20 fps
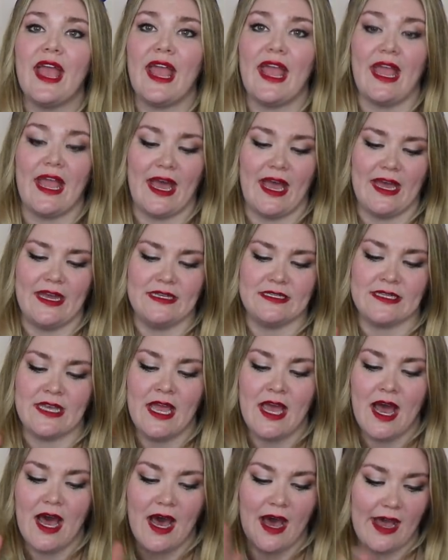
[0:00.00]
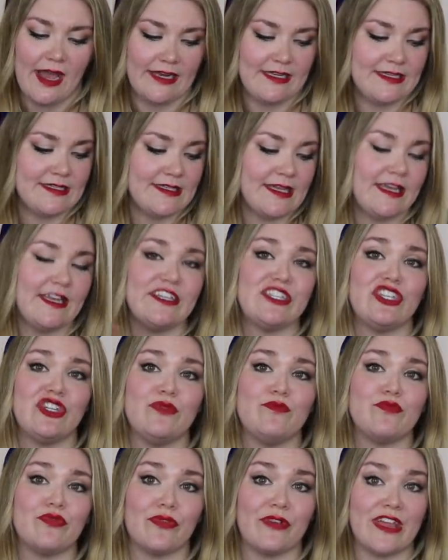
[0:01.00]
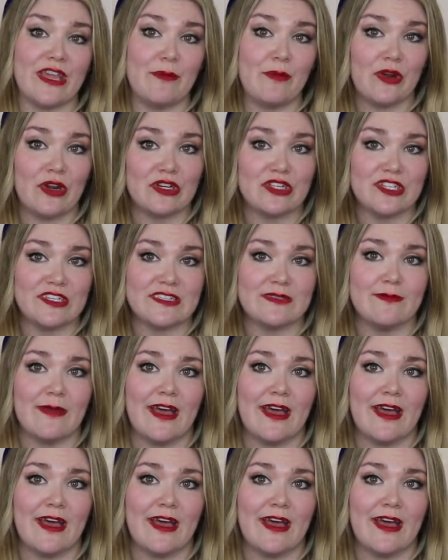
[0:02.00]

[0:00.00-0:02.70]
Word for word: And I decided to pre-purchase